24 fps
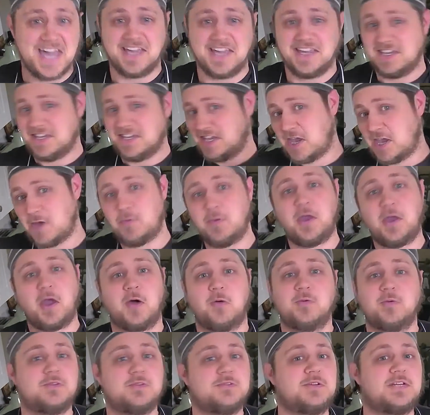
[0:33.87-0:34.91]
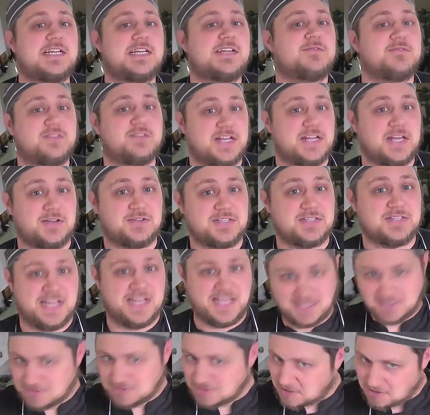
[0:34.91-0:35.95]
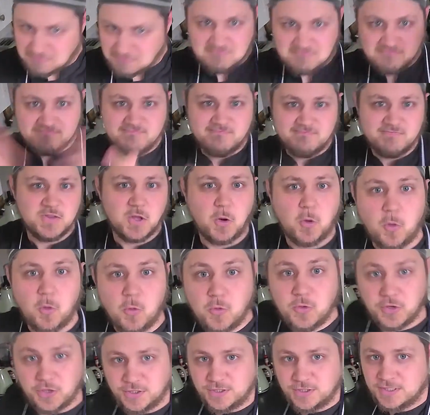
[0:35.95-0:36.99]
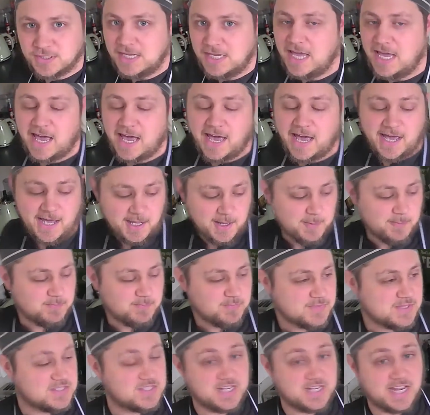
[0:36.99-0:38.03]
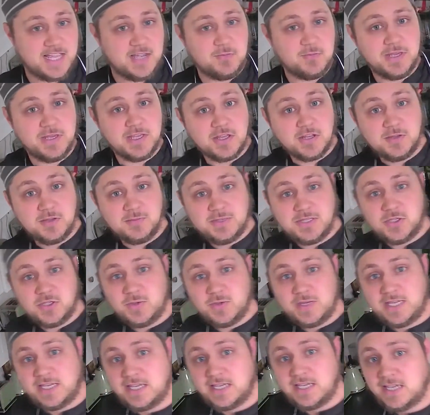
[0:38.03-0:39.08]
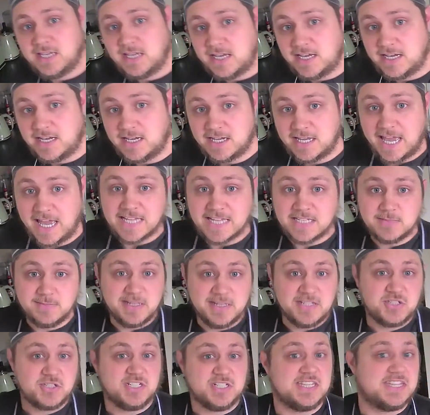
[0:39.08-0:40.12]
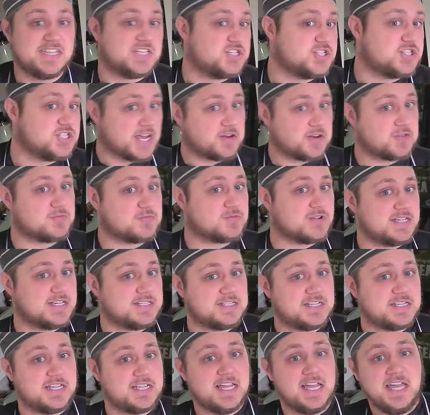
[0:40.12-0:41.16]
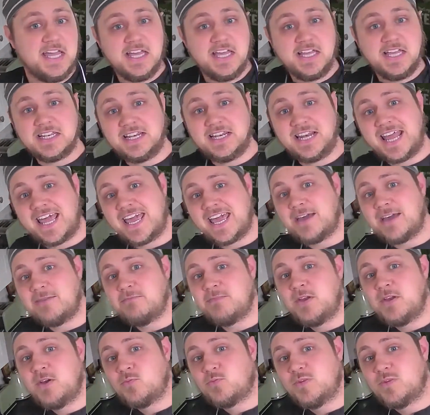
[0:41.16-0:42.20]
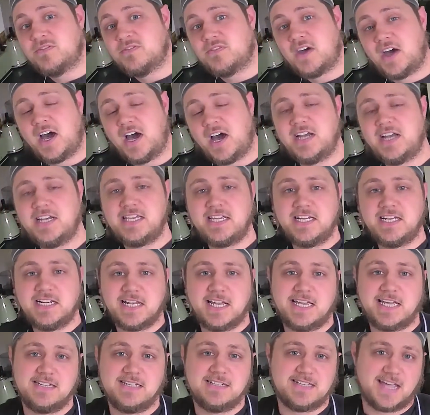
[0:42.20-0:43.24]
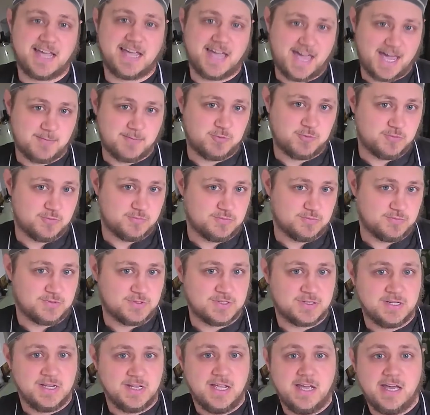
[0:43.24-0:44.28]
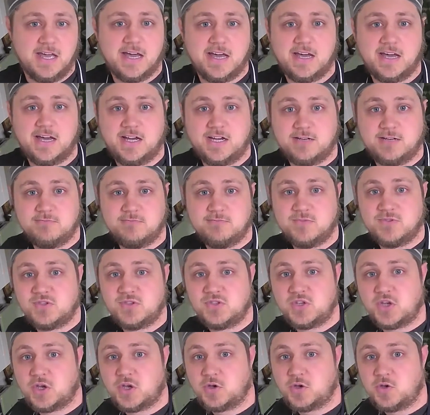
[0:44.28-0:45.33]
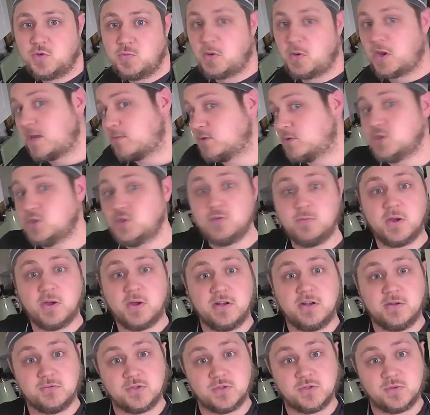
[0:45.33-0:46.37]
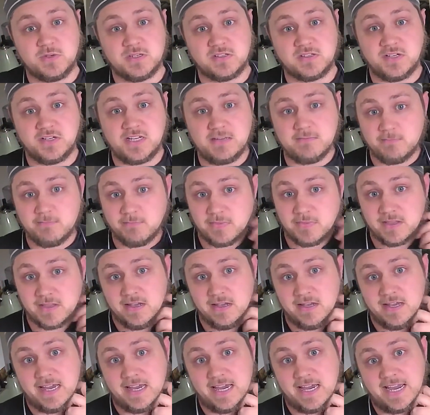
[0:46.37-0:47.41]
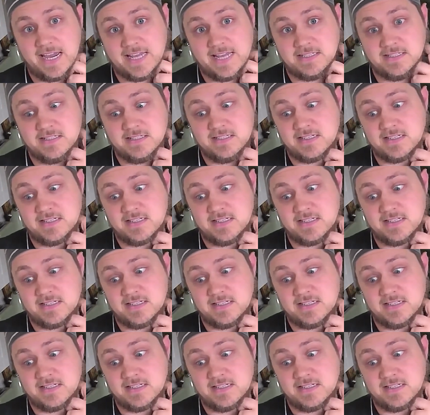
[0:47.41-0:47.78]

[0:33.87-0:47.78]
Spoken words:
here we go. We're doing another video today, so all good. Today we're going to be doing, as mentioned in the Shadow Rising, lamb with honey glazed apples. But I'm going to do my own little twist on it, and